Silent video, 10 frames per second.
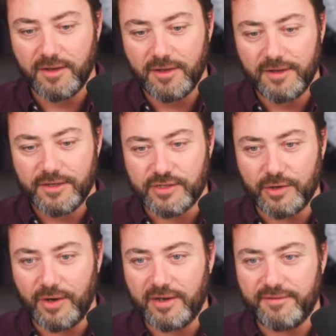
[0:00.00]
So
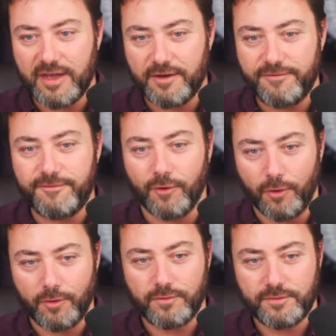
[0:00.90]
I'll give that a
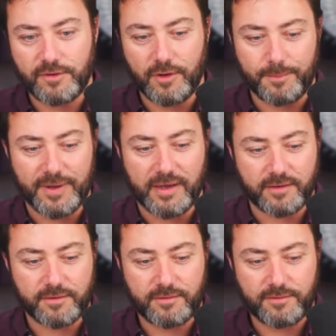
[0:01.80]
4. Not
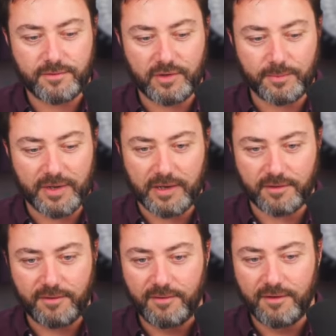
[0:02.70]
bad. Not bad.
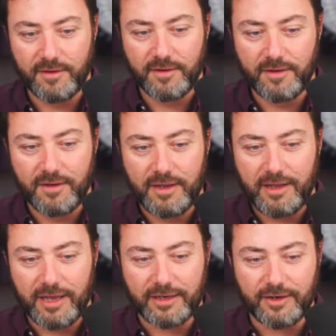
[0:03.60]

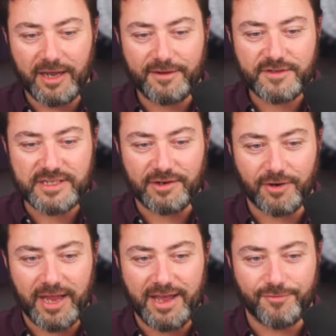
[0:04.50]
And I have to say,
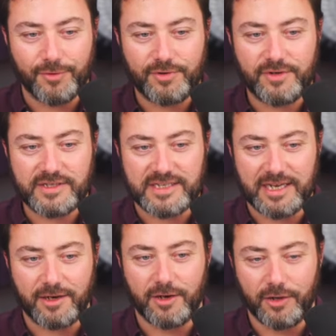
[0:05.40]
right, everyone
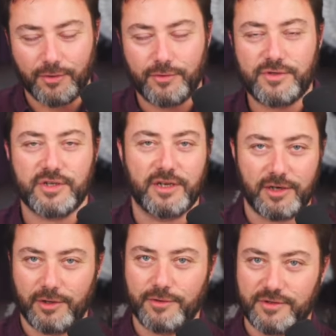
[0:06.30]
sent loads and
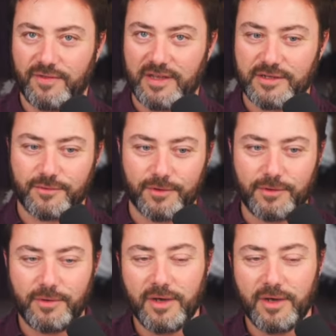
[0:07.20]
loads of these through.